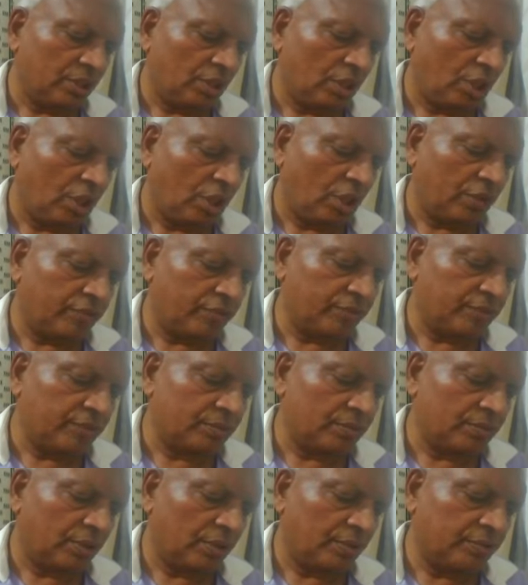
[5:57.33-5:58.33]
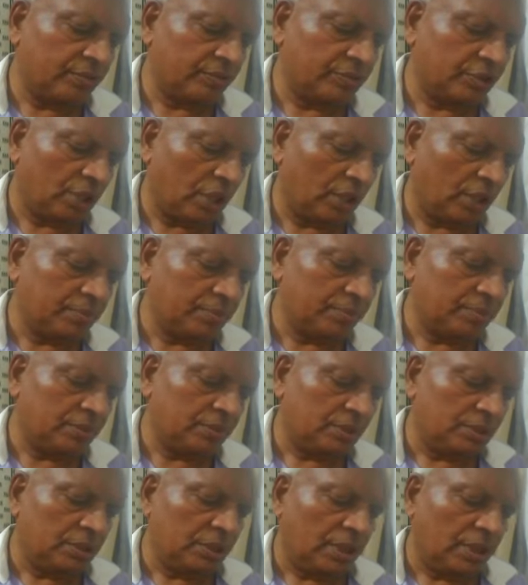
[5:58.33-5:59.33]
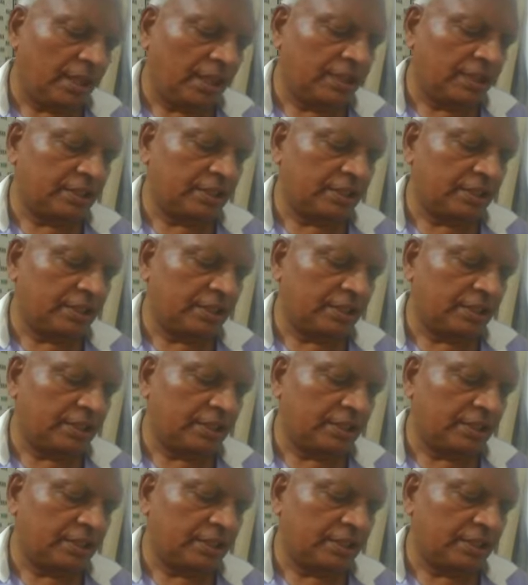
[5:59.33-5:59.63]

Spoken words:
of, of job and